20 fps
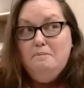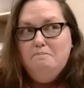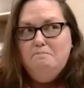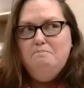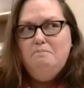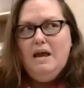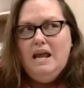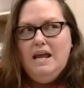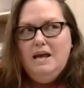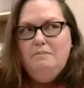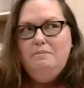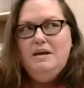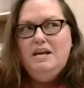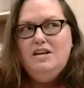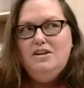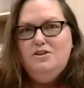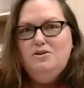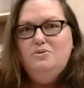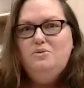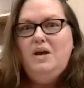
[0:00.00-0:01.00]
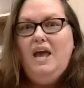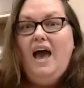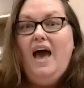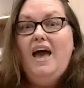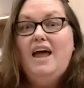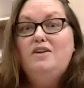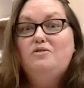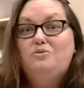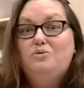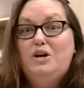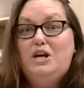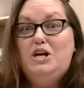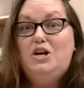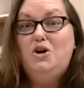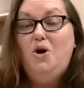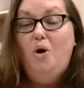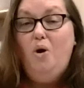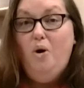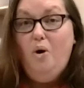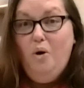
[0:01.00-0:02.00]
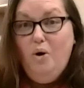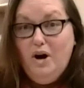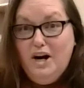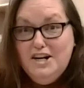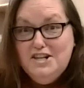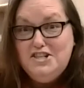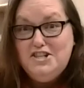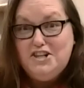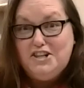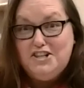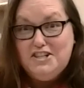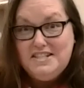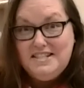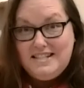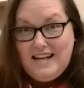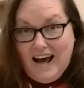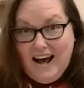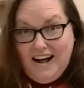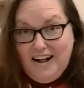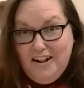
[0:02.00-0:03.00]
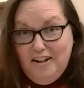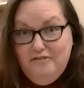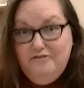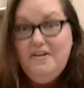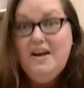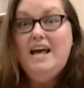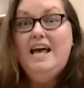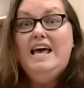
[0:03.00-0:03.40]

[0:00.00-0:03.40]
maybe you can record yourself